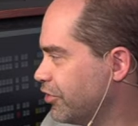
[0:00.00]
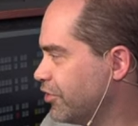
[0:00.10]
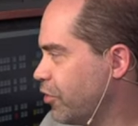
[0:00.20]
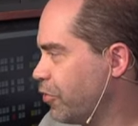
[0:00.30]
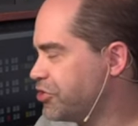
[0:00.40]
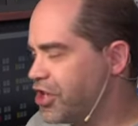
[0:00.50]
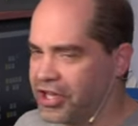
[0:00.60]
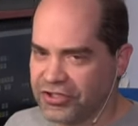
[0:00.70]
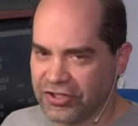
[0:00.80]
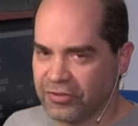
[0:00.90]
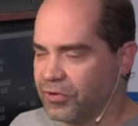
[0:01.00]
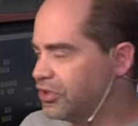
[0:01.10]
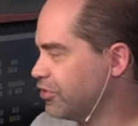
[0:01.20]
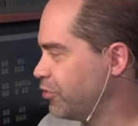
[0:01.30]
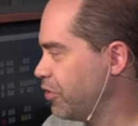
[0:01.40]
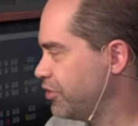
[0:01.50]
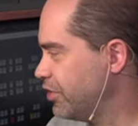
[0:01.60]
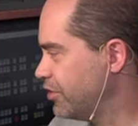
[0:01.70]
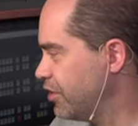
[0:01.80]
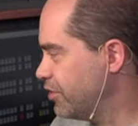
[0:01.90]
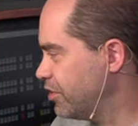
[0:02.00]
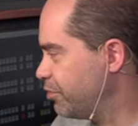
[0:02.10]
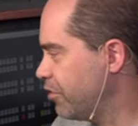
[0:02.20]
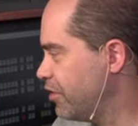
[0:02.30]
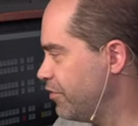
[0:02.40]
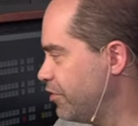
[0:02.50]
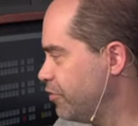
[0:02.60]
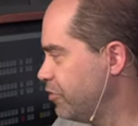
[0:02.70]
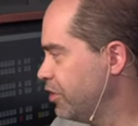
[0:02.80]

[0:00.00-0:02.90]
So we're changing which source is on the preview,